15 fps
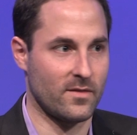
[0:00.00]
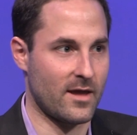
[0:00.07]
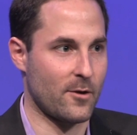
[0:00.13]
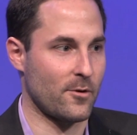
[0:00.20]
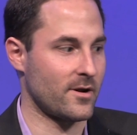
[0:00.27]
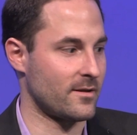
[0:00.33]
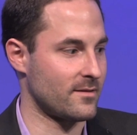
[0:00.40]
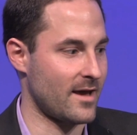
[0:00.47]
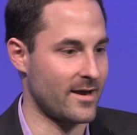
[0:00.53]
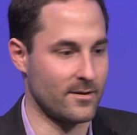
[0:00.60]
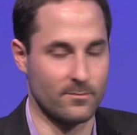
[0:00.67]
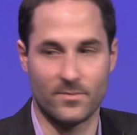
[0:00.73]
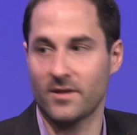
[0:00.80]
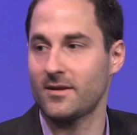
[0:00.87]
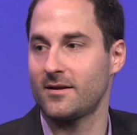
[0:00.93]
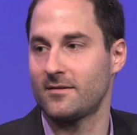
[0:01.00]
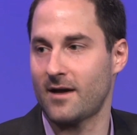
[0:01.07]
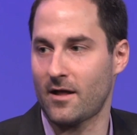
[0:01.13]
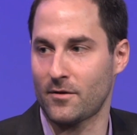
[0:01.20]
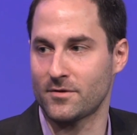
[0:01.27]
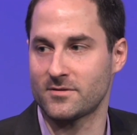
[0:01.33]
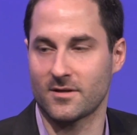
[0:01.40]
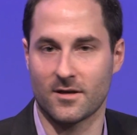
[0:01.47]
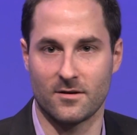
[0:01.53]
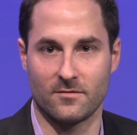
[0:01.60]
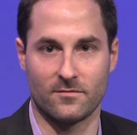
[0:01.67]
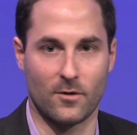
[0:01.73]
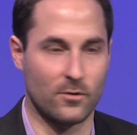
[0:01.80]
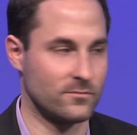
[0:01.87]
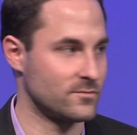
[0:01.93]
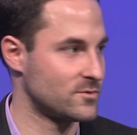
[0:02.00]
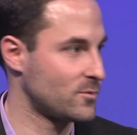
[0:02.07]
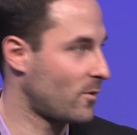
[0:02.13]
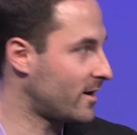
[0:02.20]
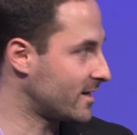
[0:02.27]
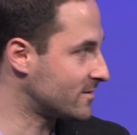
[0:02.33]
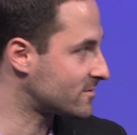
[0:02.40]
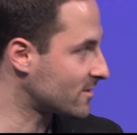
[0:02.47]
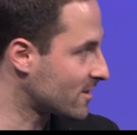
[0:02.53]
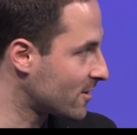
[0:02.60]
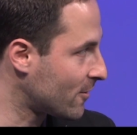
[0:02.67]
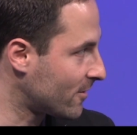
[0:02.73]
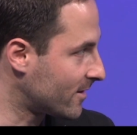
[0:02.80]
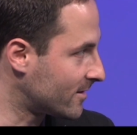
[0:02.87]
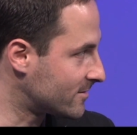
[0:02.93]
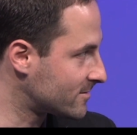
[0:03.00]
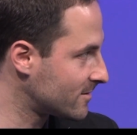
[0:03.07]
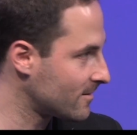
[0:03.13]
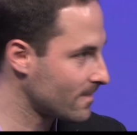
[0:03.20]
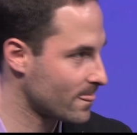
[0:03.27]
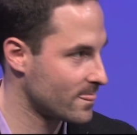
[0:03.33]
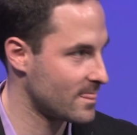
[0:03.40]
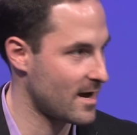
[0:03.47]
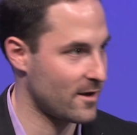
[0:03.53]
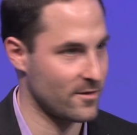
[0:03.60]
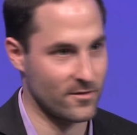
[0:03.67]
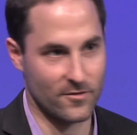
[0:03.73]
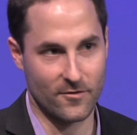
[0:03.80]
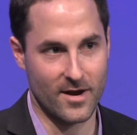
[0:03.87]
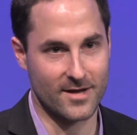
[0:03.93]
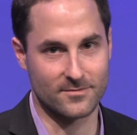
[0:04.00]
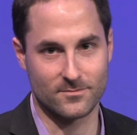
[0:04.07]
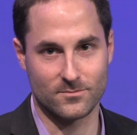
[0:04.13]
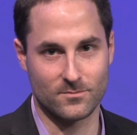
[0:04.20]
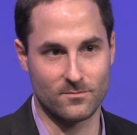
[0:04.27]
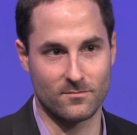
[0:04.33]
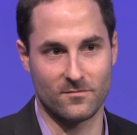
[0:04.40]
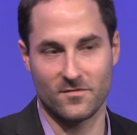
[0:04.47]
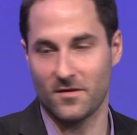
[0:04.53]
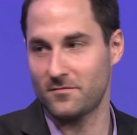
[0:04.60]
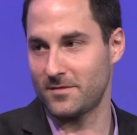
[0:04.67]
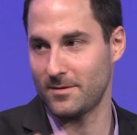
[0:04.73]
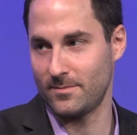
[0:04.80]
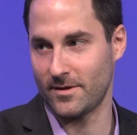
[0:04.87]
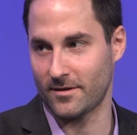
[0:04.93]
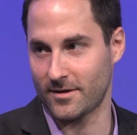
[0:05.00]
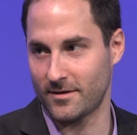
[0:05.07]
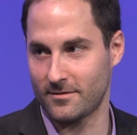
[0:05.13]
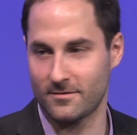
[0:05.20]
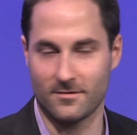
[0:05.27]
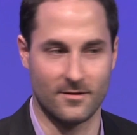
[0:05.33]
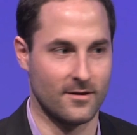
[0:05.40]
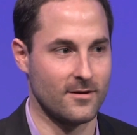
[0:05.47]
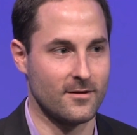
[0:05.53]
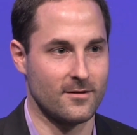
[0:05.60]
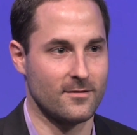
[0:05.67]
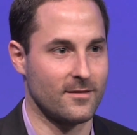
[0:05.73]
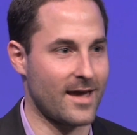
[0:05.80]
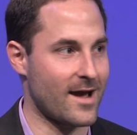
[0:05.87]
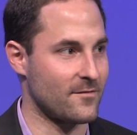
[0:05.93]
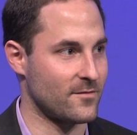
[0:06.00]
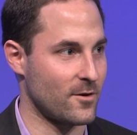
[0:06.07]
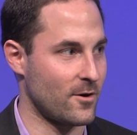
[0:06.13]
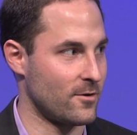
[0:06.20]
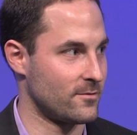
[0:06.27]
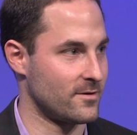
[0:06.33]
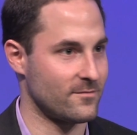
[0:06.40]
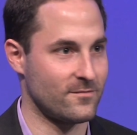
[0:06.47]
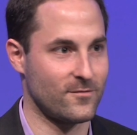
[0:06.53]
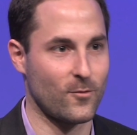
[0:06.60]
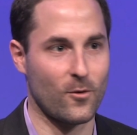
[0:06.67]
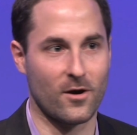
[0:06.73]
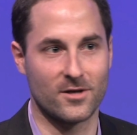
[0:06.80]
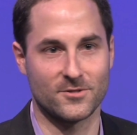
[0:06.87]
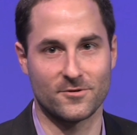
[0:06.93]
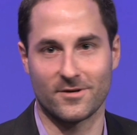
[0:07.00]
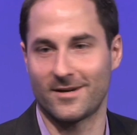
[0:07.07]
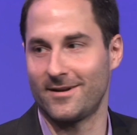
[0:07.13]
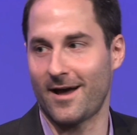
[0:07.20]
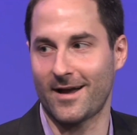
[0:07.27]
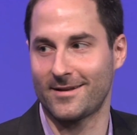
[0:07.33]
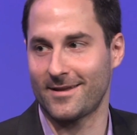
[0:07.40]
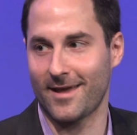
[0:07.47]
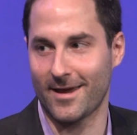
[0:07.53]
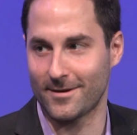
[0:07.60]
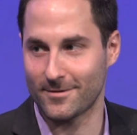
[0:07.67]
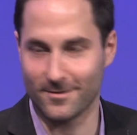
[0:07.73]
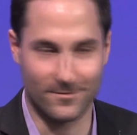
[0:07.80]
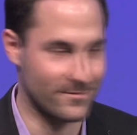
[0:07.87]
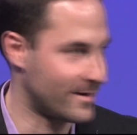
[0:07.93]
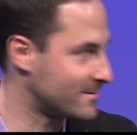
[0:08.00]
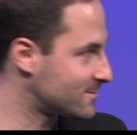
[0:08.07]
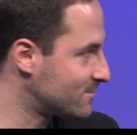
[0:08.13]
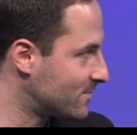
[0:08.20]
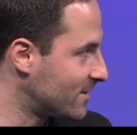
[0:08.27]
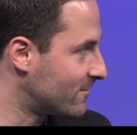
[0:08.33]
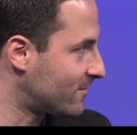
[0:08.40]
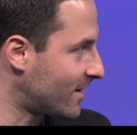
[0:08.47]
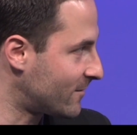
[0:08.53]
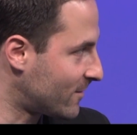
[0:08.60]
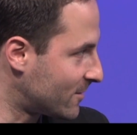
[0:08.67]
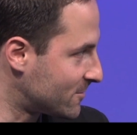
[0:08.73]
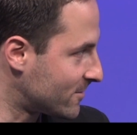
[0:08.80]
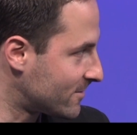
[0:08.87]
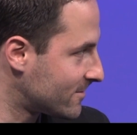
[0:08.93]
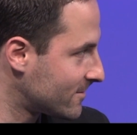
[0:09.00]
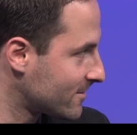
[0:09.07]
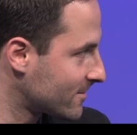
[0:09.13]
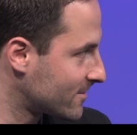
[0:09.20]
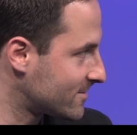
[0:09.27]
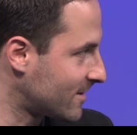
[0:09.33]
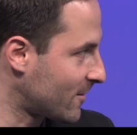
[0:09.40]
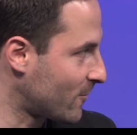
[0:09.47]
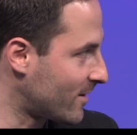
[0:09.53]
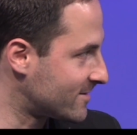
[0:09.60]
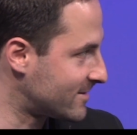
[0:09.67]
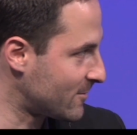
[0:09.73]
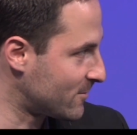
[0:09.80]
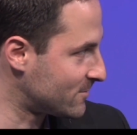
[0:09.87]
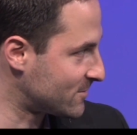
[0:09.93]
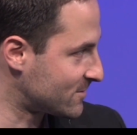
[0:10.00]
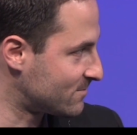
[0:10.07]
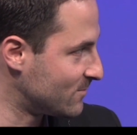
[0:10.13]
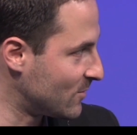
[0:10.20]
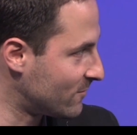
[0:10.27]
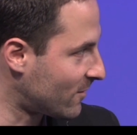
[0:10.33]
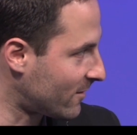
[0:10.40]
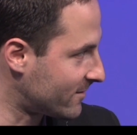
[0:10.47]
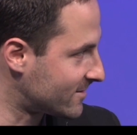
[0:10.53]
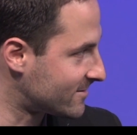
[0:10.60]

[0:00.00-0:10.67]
they were at $1 billion, they could have owned 20 securities. Now that they're at 50 billion, they have to own 498 of the S&P 500, because otherwise they would just move all the